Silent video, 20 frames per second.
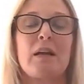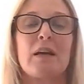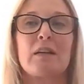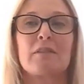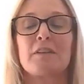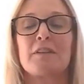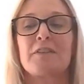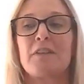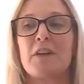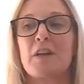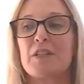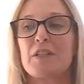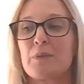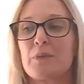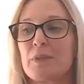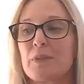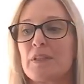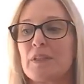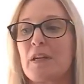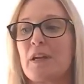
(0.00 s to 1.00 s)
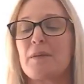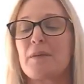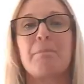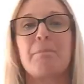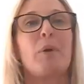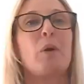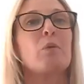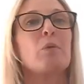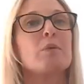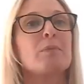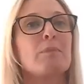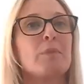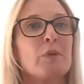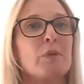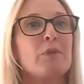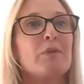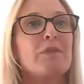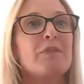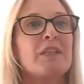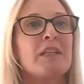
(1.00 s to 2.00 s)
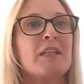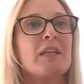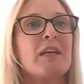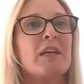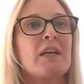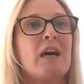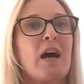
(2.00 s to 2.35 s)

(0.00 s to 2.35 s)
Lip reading: refer to as kind of bold moves.